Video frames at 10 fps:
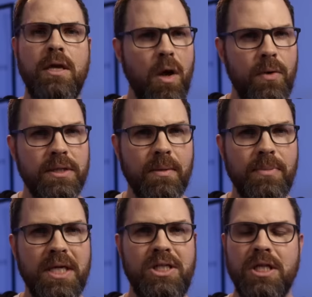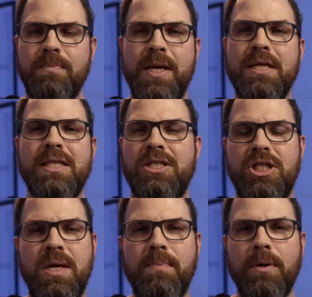than go with something just because it's
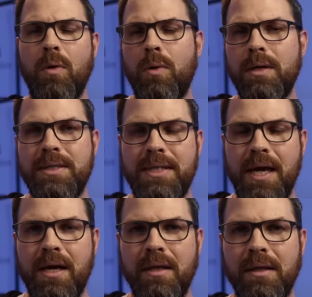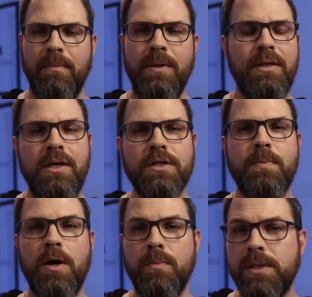cheaper or on sale. Building your
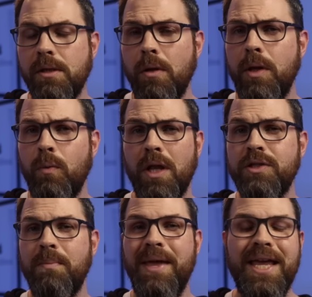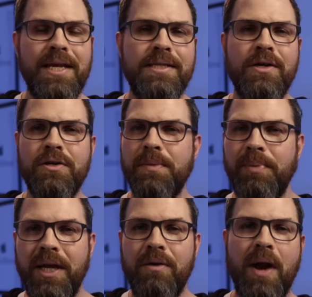smart home slowly will also make it easier to
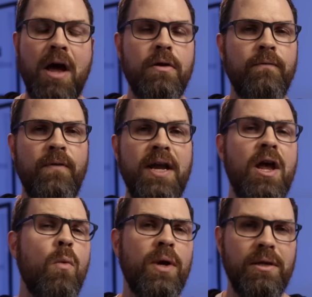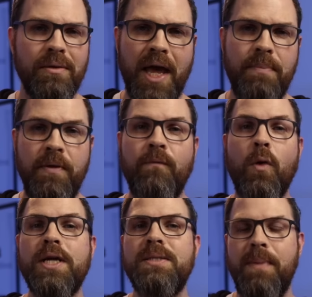play around and find out what you like
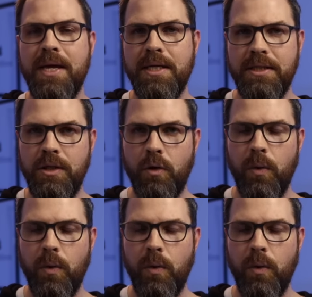before expanding too